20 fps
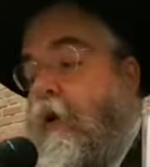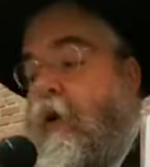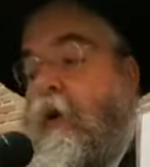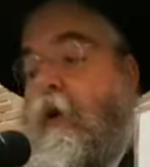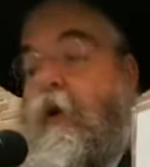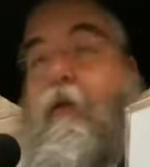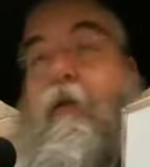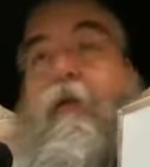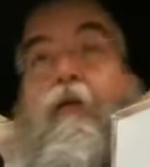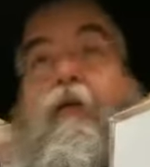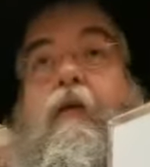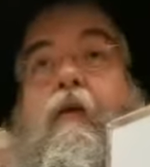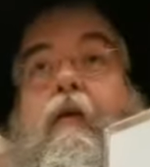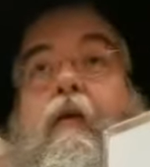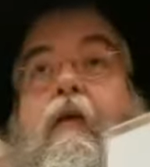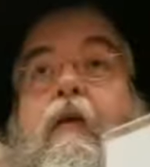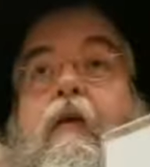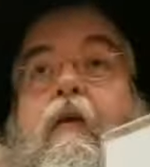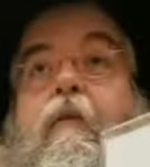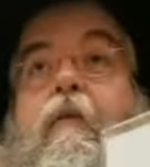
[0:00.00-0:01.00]
and
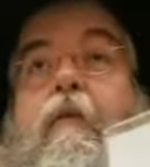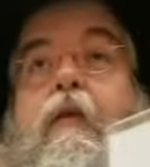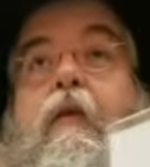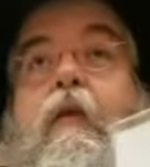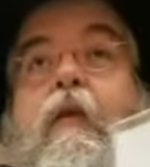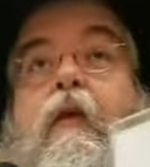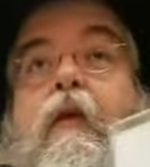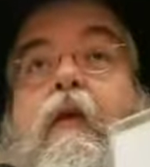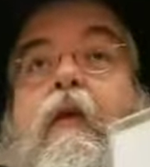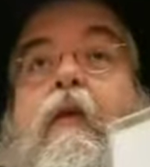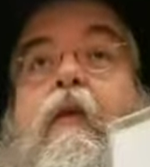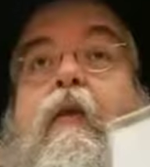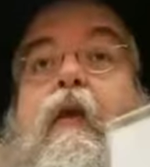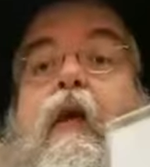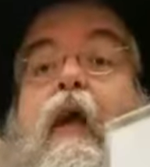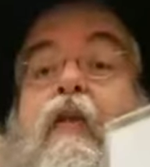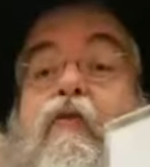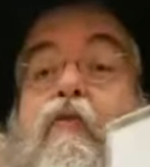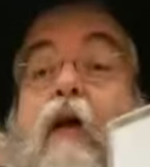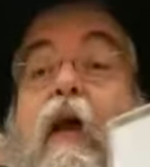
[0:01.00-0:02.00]

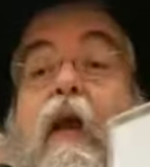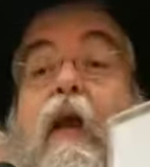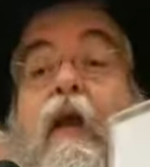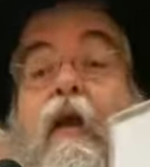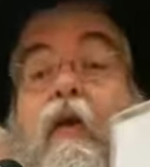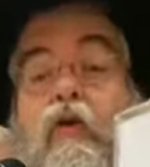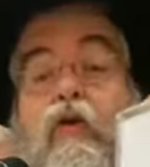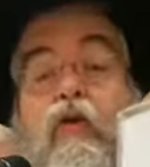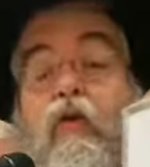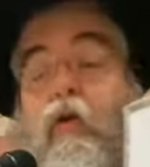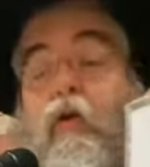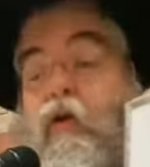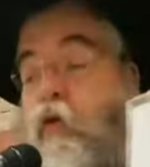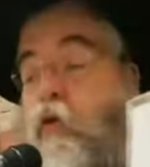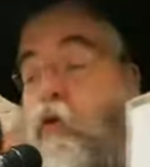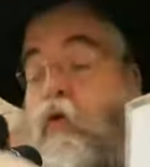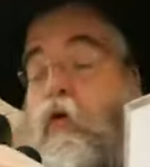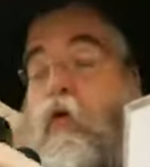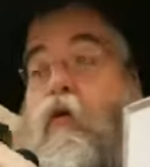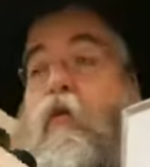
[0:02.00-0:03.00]
that's why I enjoy
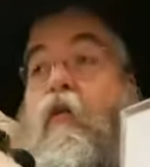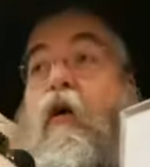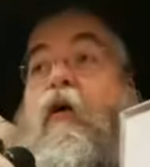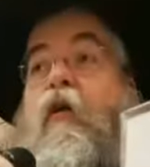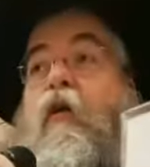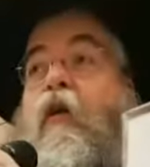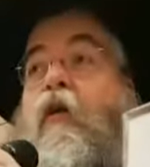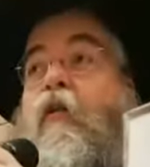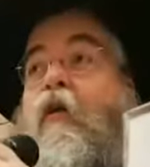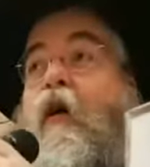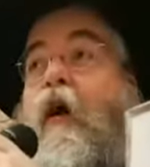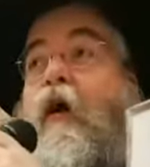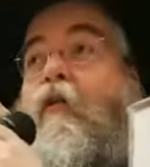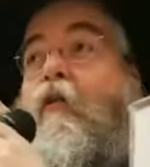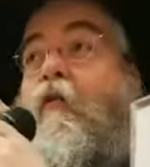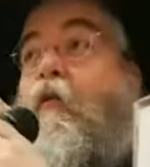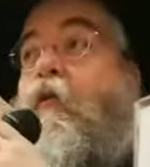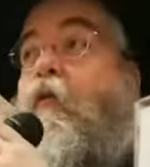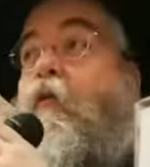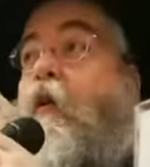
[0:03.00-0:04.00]
Shulchan Aruch a lot
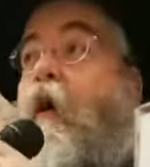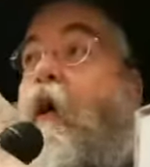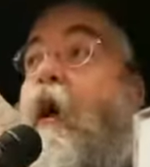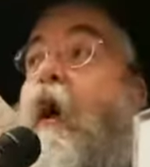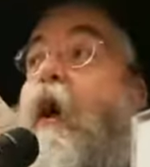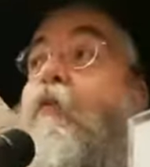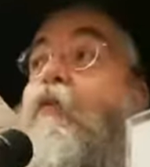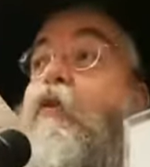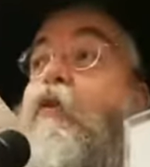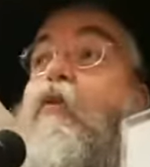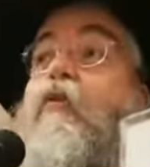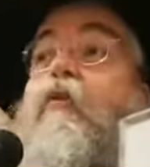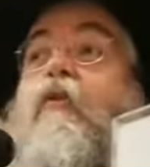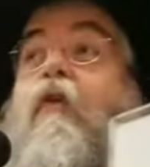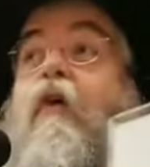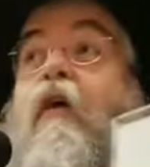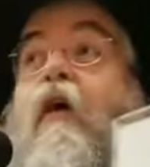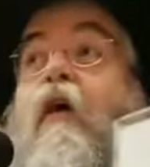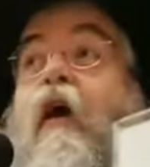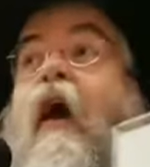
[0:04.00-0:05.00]
because I have to
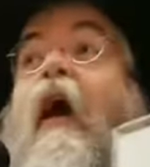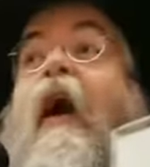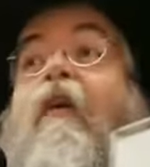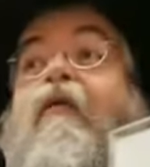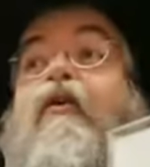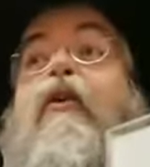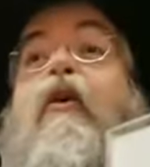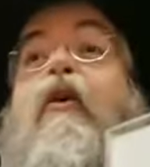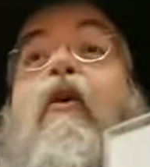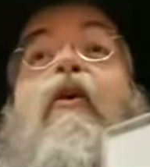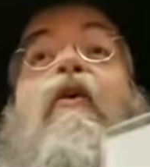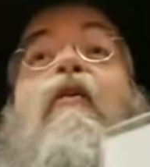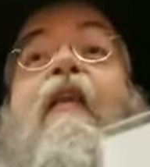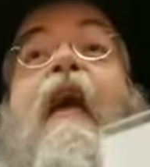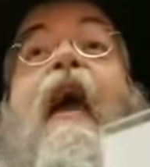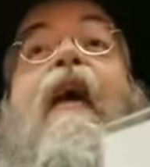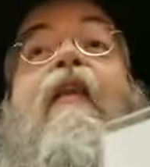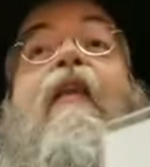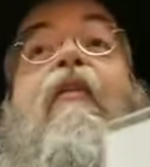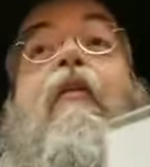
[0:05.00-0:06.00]
I have to know
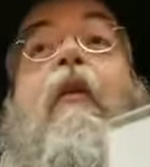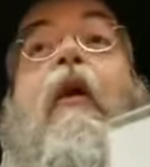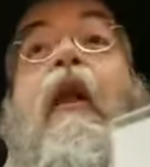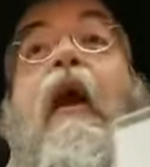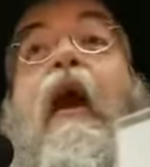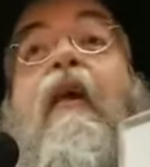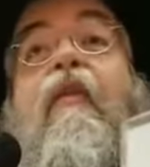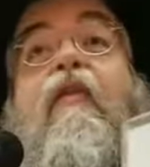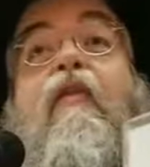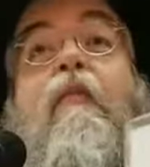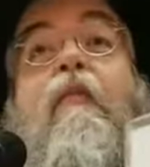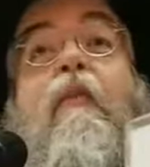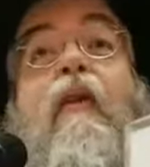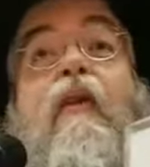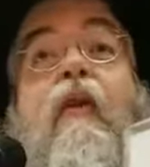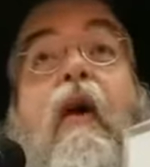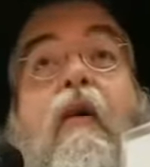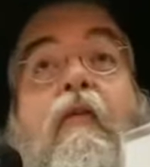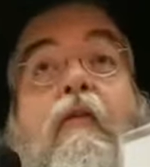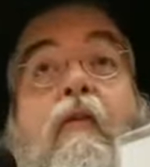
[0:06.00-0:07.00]
exactly what has to be
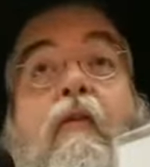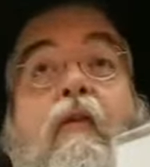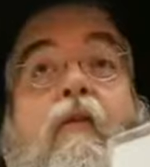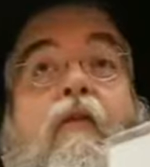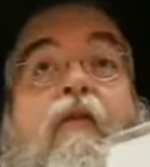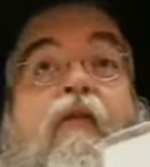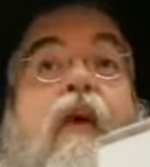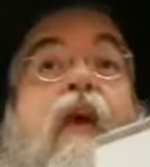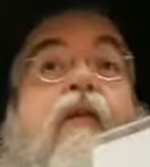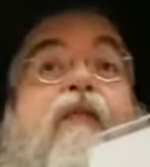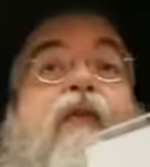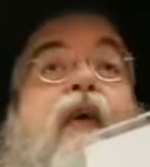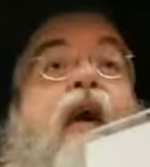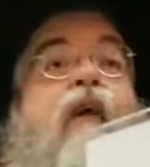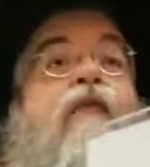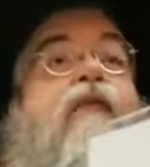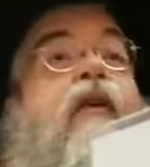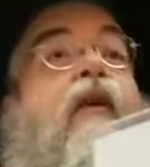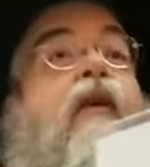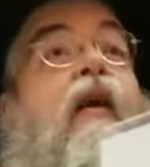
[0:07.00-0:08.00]
done for every
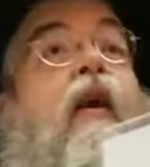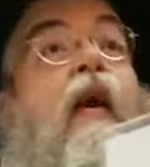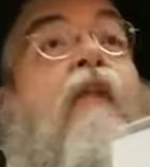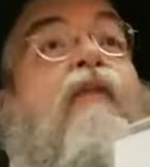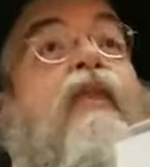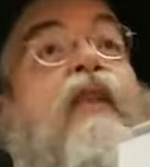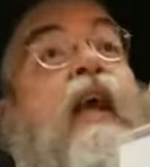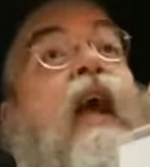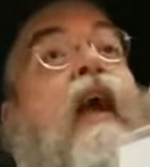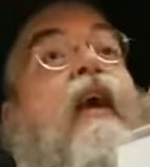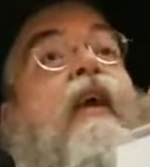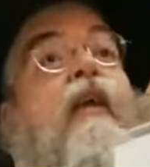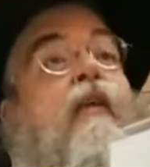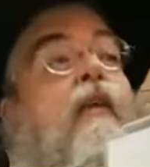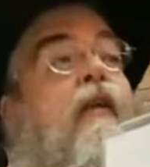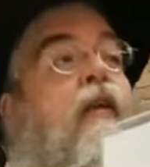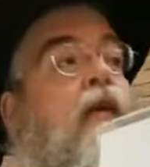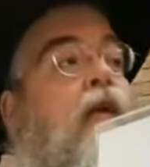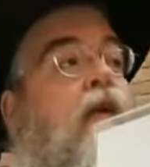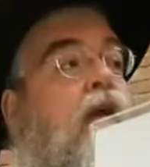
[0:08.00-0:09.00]
every every day that,